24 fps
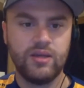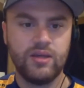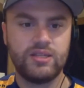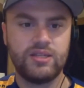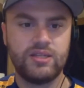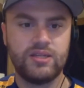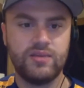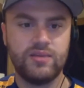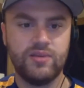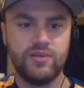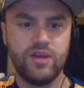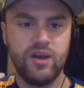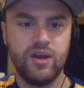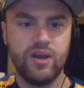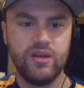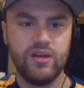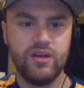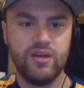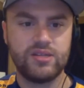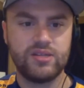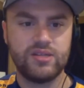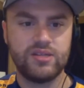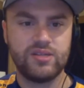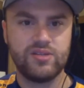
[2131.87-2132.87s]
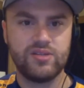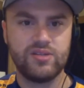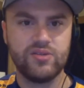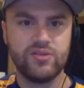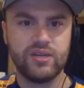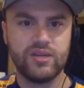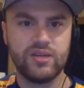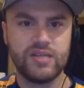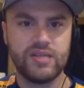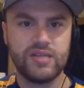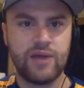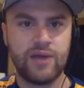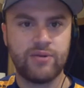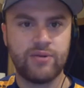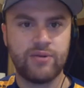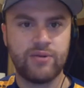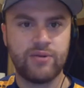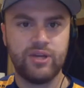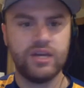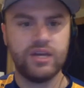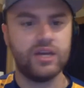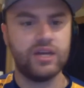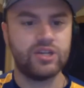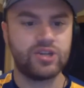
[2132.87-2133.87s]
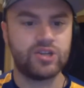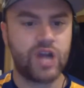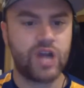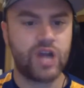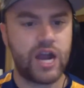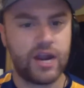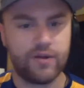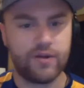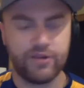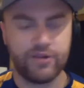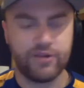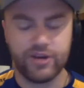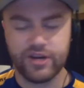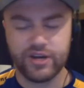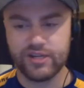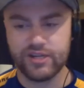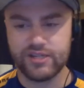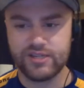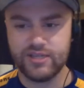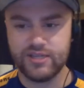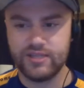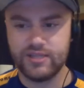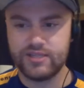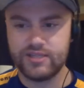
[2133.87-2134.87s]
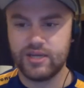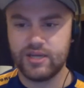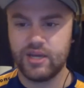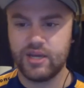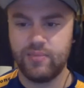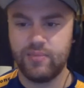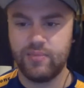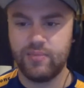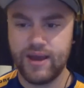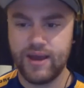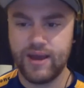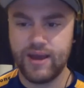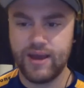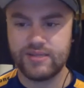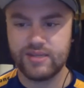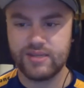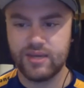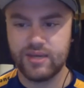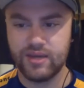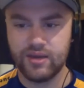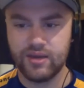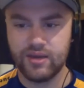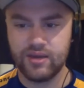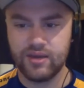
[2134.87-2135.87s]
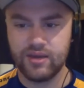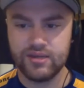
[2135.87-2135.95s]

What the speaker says: to be honest, Suzuka is not really a track where you're going to see a ton of passing in these